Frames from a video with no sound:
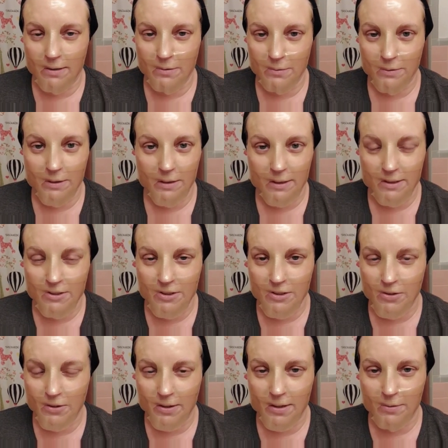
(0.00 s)
religion,
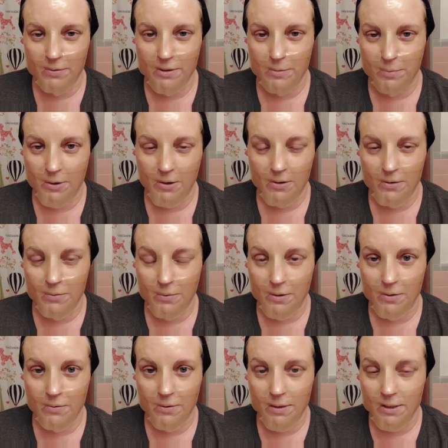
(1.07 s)
or he was a part of the
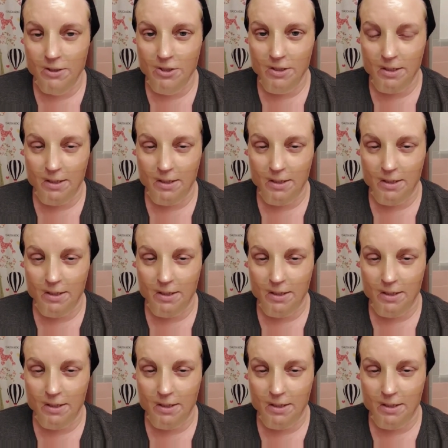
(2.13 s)
wrong religion,